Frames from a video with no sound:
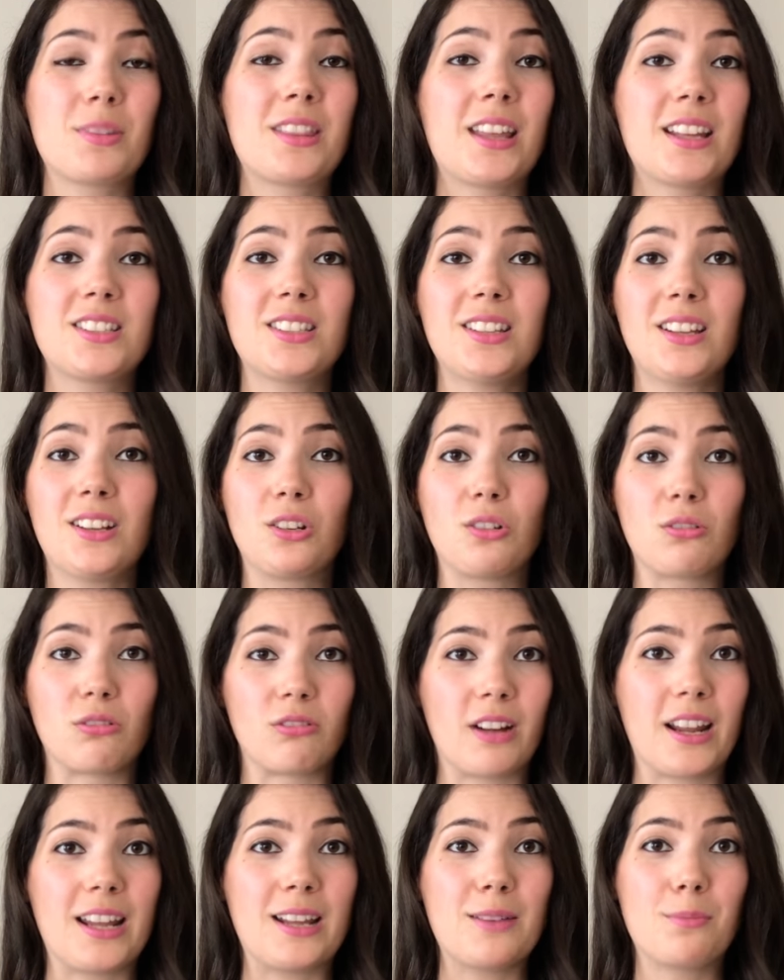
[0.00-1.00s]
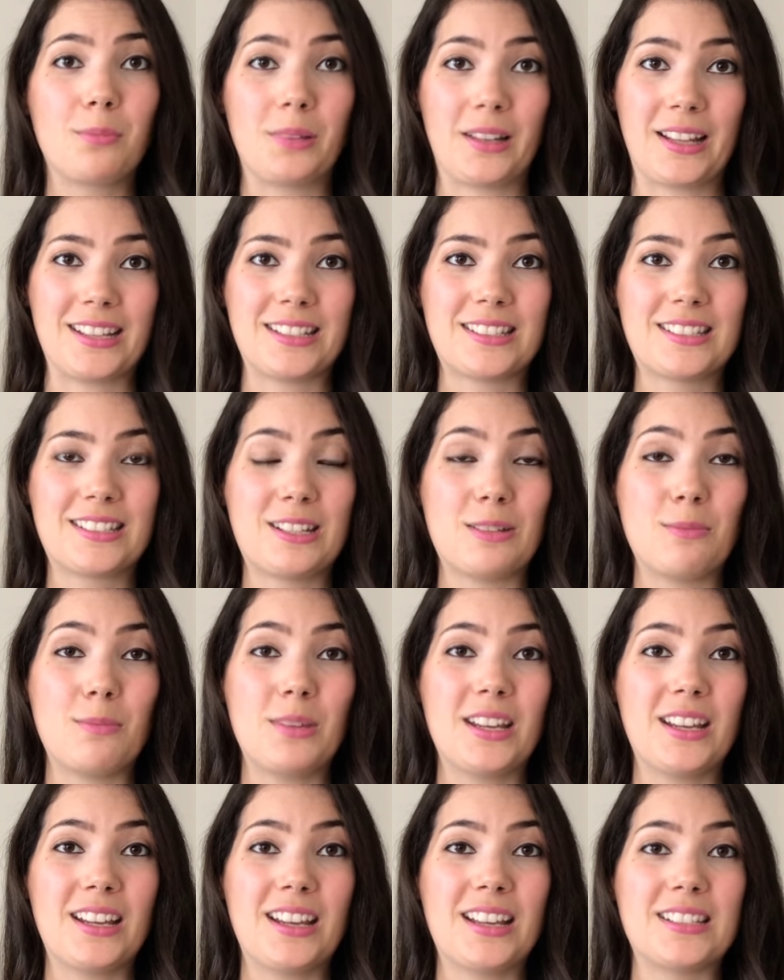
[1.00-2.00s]
But that's a great place to
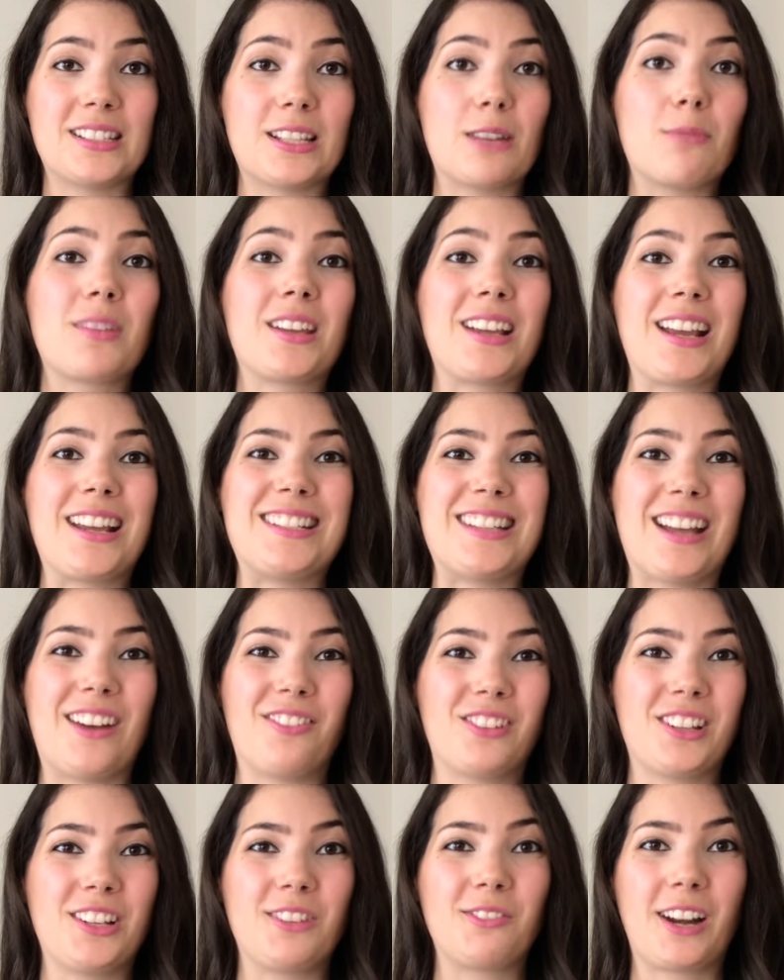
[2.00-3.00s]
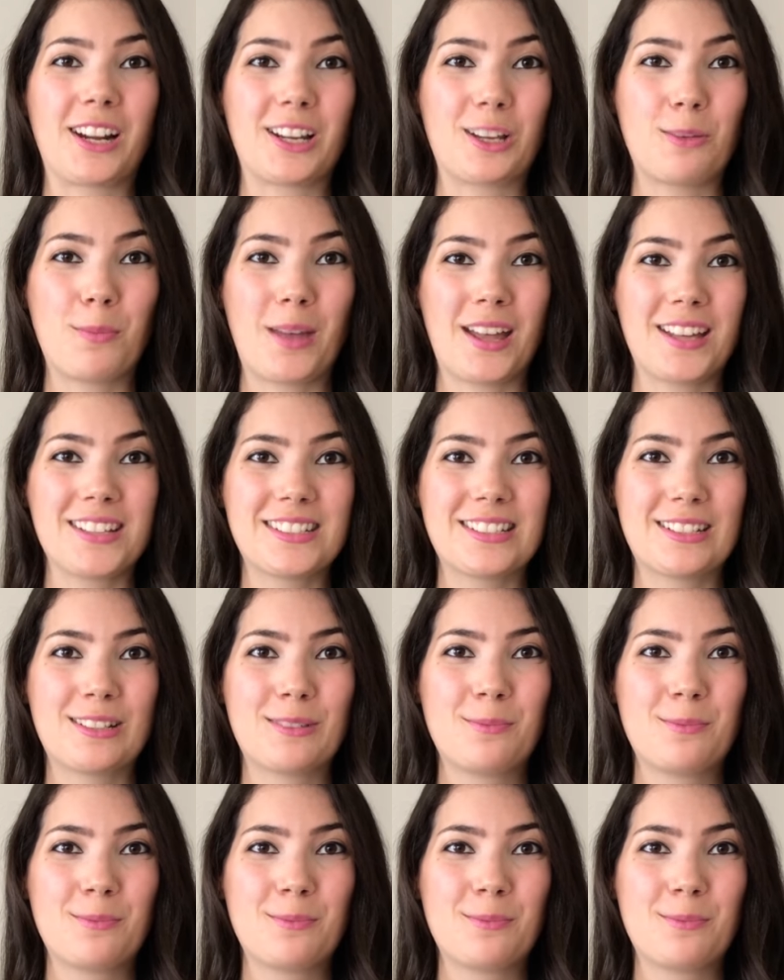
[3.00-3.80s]
be and something I definitely recommend.